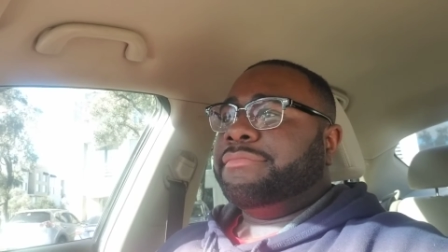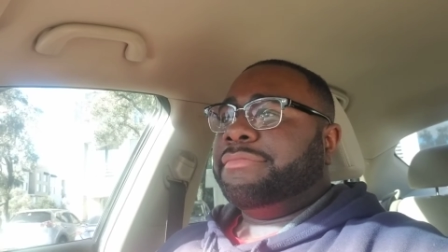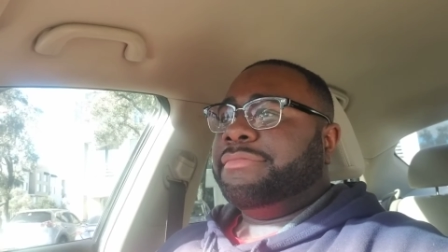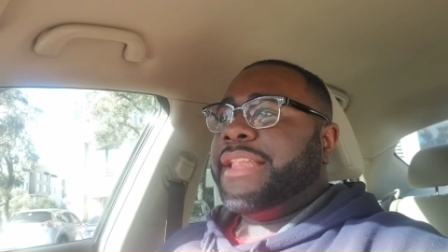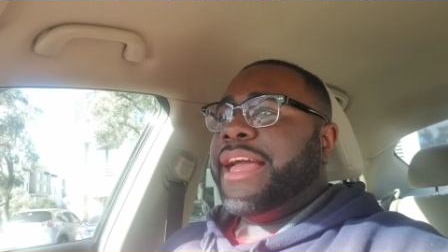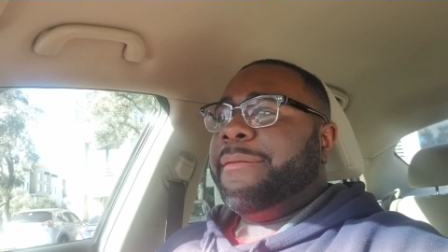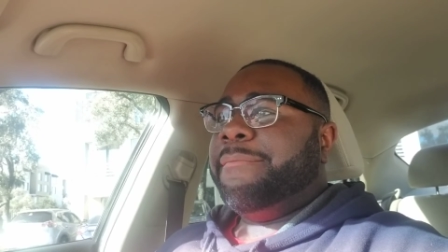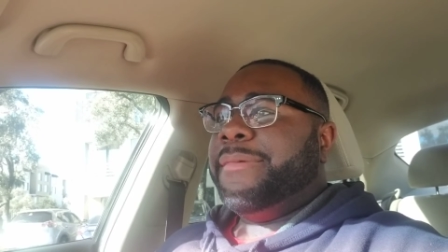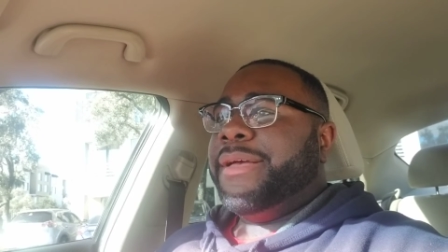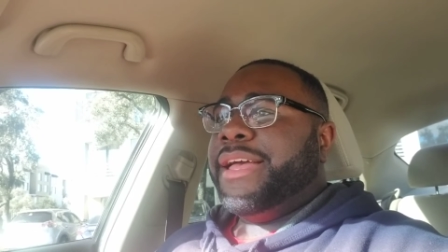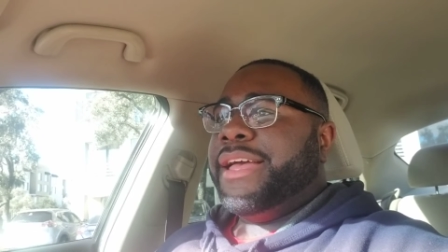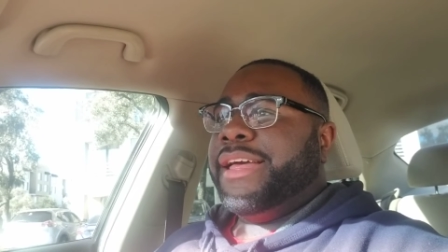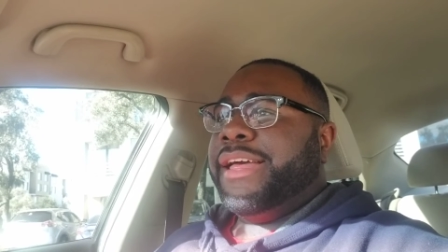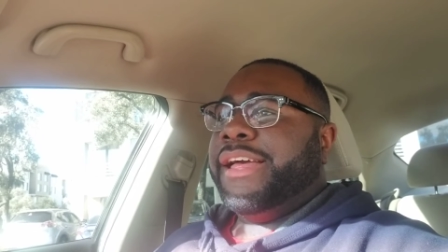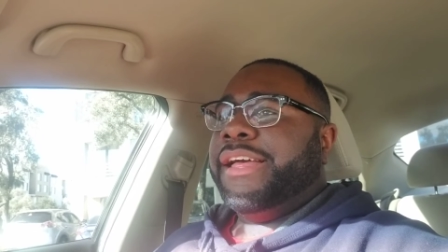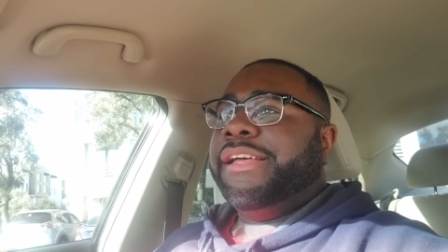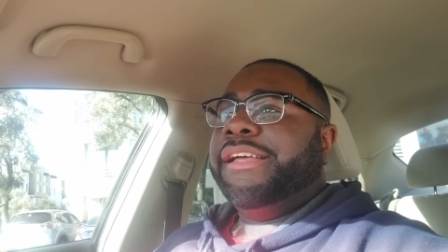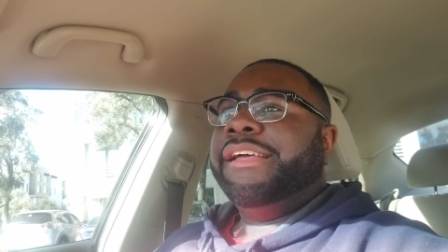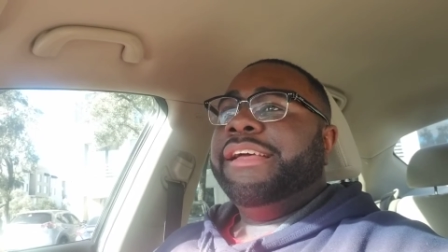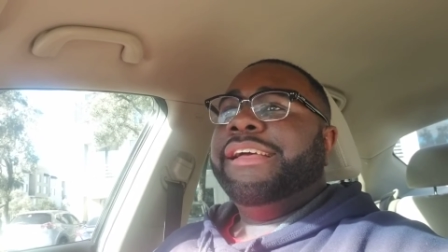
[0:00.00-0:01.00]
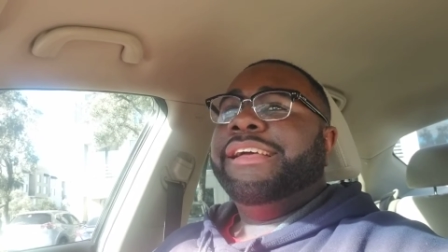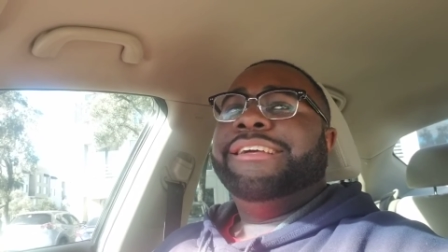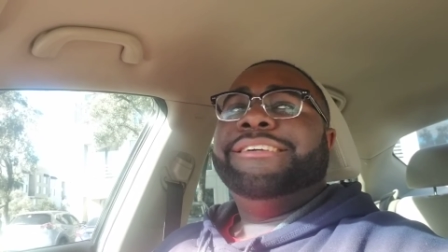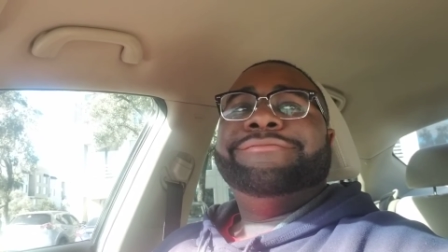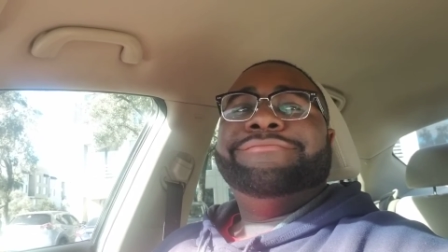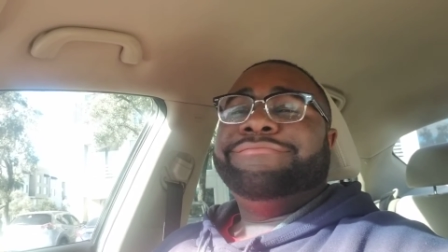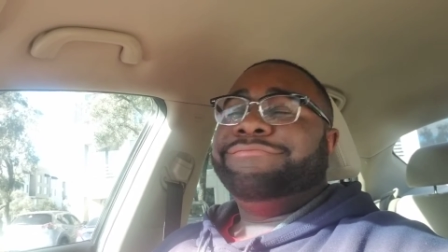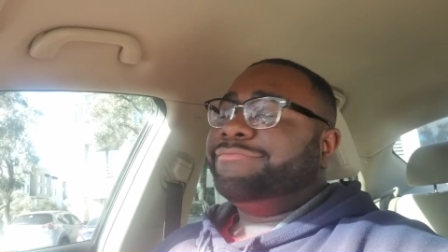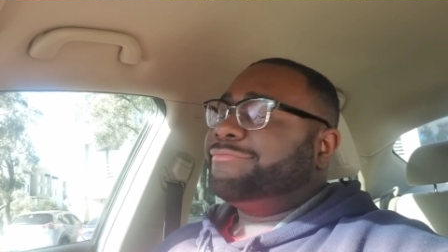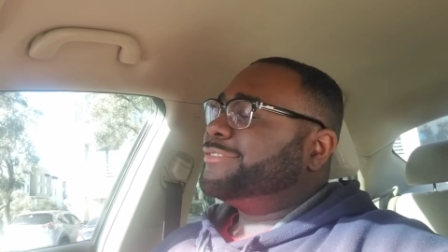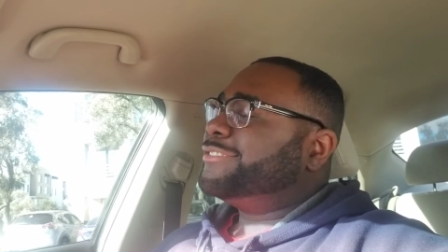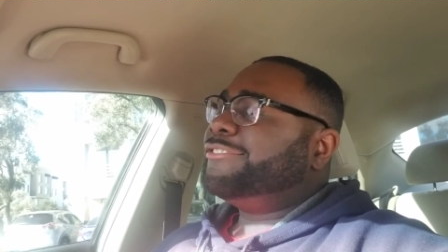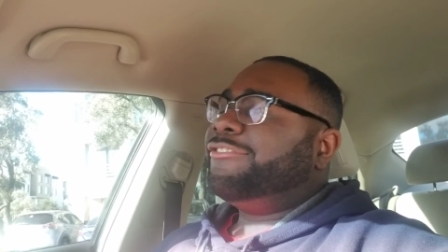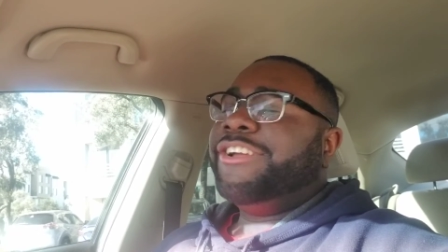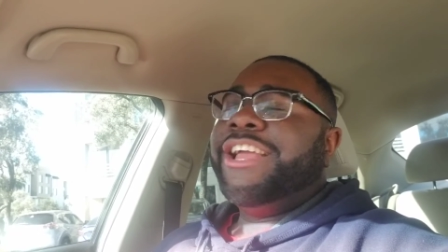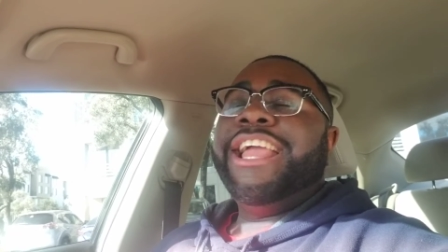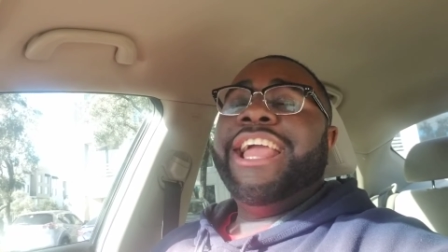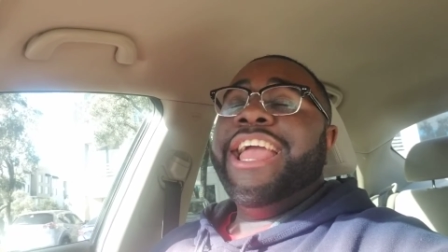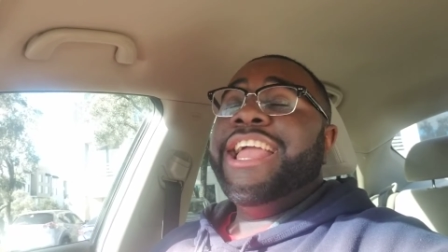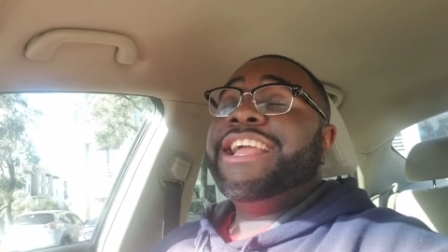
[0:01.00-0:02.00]
That man,
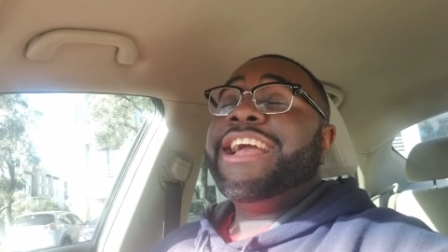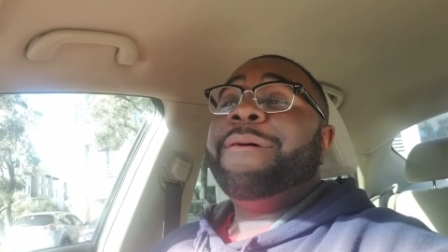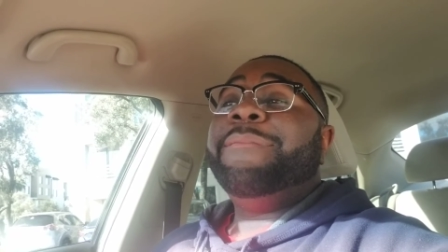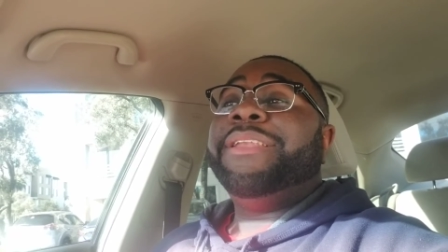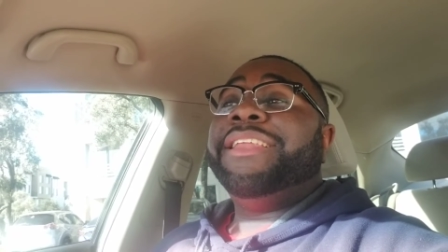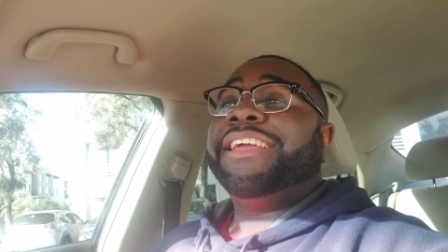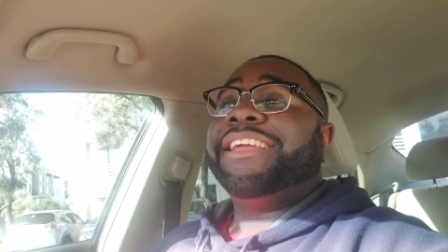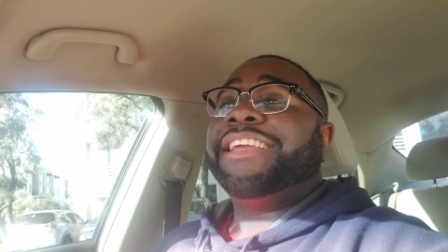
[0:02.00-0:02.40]
he, he in the